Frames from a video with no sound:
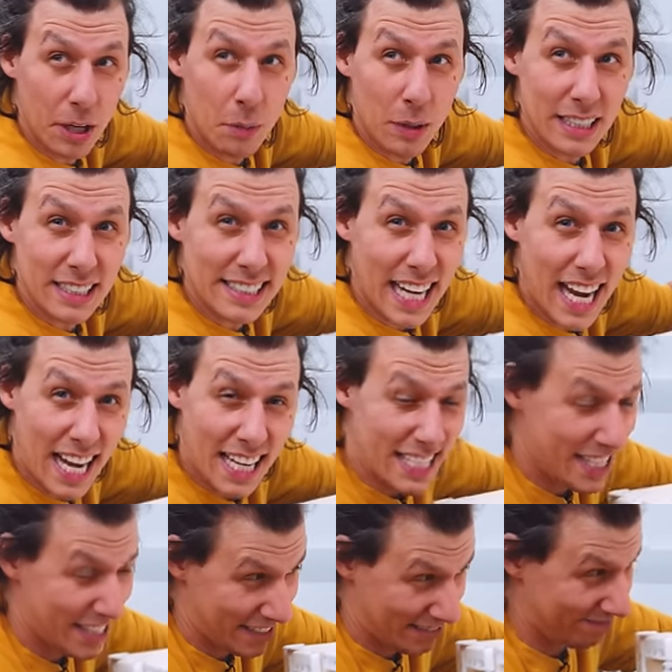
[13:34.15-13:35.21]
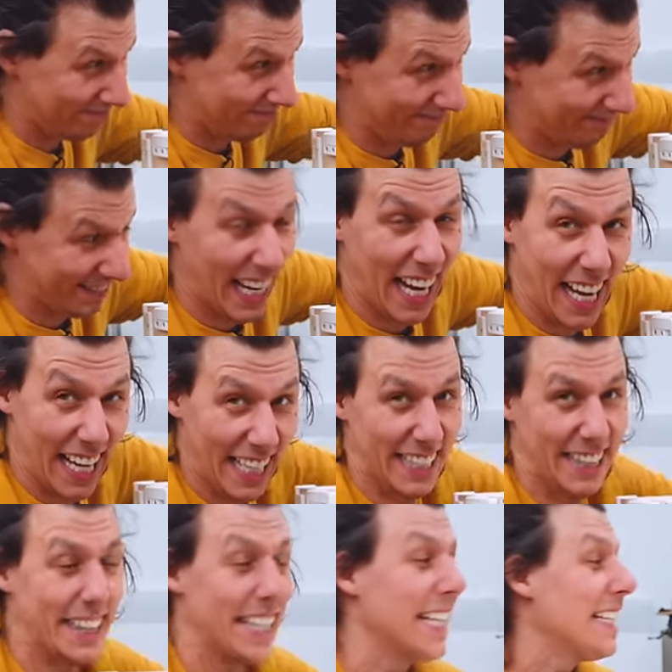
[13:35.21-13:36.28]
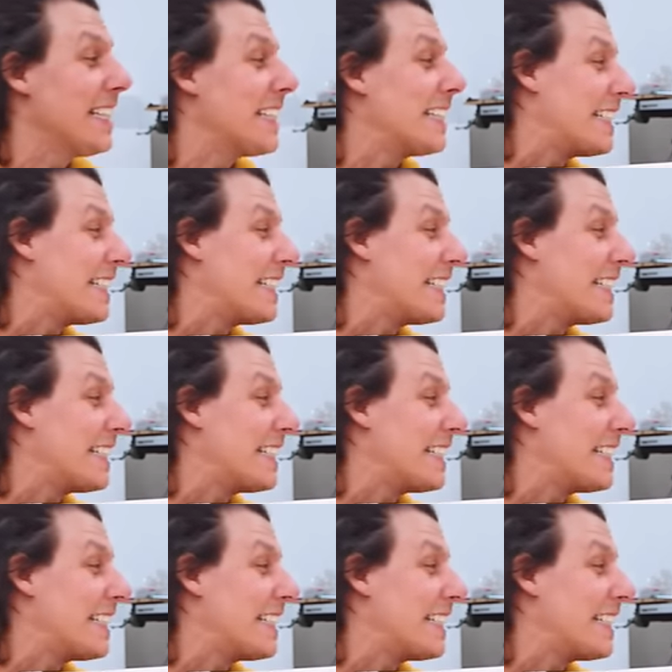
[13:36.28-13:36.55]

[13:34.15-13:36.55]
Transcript: well attached, I think